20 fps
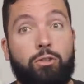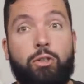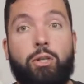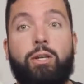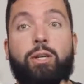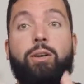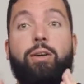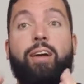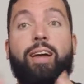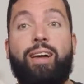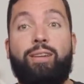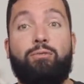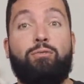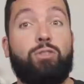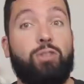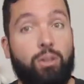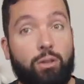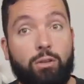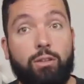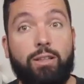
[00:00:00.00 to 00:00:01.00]
container
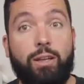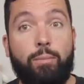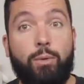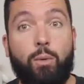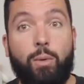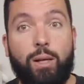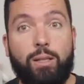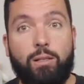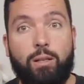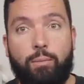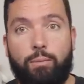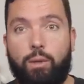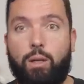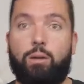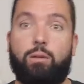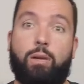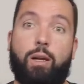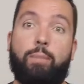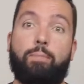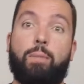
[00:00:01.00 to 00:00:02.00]
every single time I run
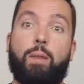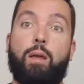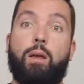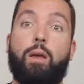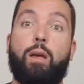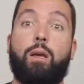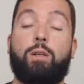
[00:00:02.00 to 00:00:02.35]
something, okay?